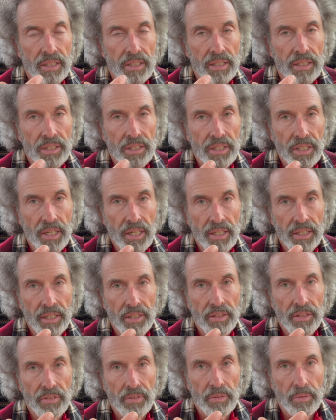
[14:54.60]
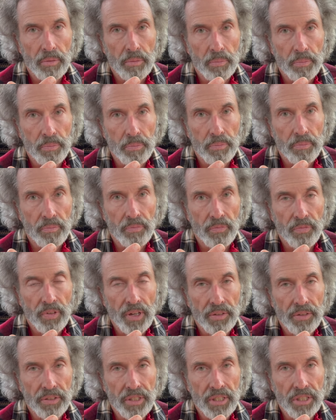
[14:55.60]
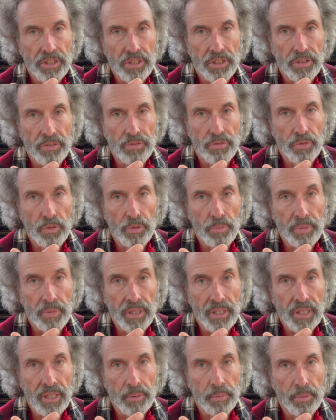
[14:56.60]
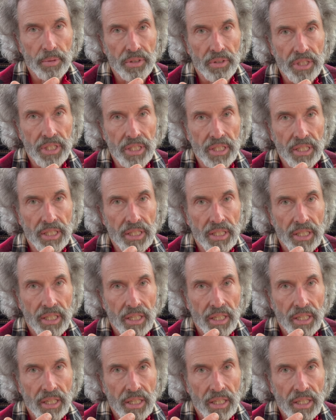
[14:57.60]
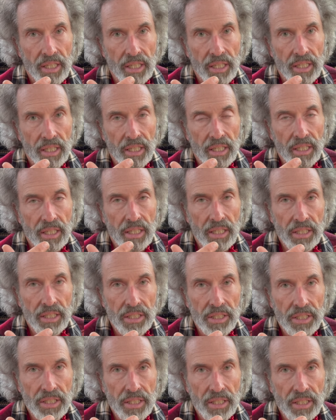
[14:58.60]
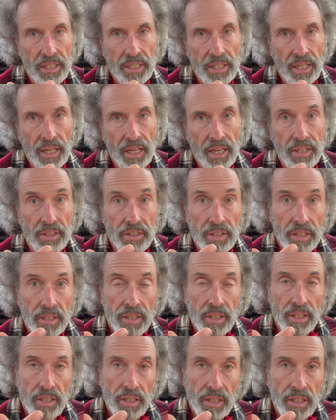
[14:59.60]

The second foundation for being able to see it is that